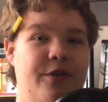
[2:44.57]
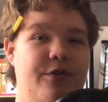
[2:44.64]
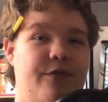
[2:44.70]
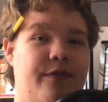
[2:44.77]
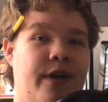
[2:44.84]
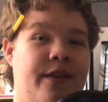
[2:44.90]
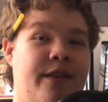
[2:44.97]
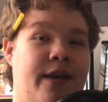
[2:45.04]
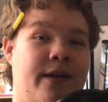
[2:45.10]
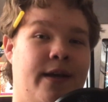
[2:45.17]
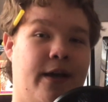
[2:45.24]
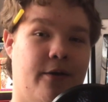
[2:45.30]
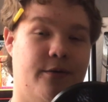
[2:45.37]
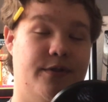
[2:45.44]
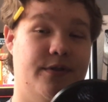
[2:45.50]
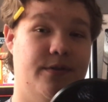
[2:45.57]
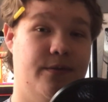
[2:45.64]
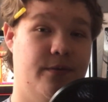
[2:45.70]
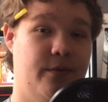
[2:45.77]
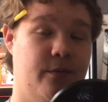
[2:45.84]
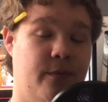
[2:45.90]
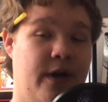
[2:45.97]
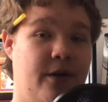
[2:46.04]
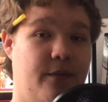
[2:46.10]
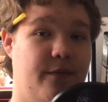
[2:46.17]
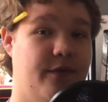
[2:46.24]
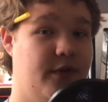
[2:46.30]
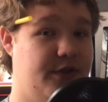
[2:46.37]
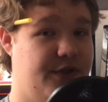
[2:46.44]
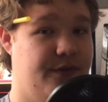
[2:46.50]
How do you find that out?
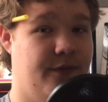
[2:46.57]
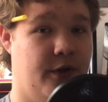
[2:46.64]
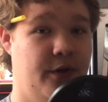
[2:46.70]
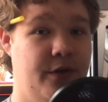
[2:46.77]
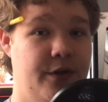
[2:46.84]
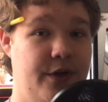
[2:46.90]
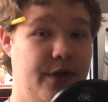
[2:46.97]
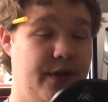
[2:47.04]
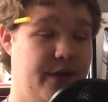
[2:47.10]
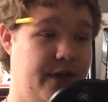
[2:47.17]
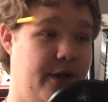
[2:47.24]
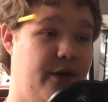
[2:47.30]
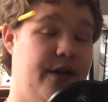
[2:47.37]
Well, first of all,